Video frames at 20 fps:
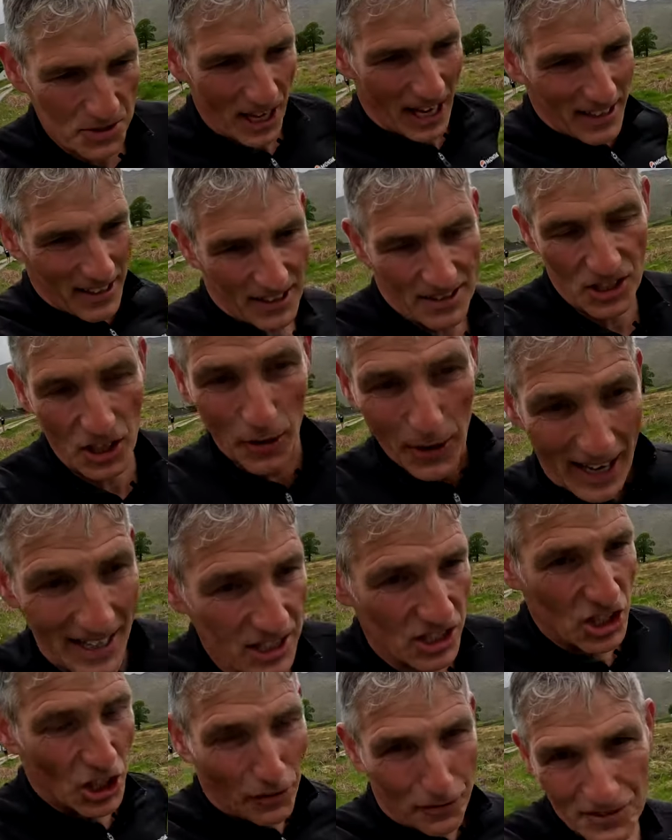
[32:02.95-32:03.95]
had
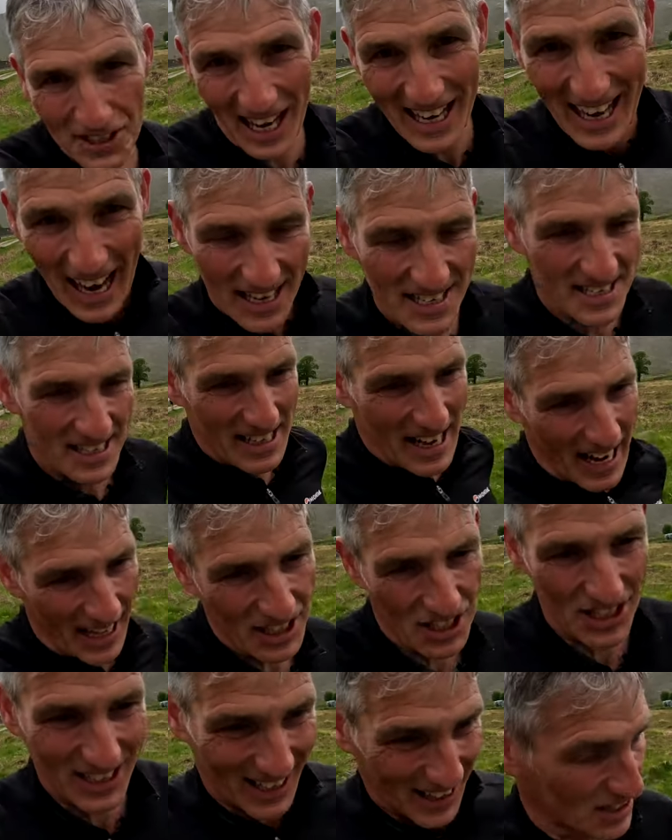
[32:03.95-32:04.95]
a tough day yesterday,
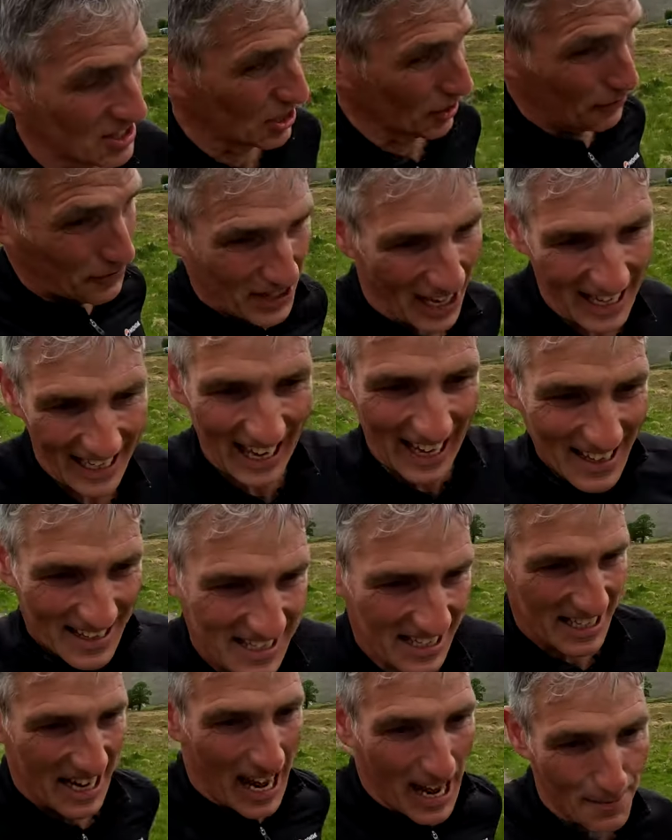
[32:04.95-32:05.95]
and she's had a tough day again
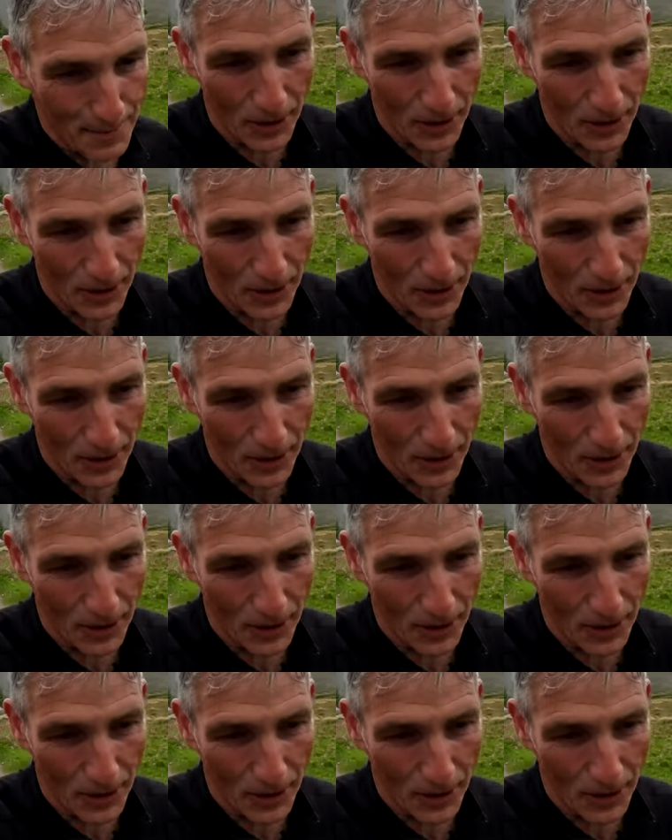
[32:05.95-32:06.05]
today,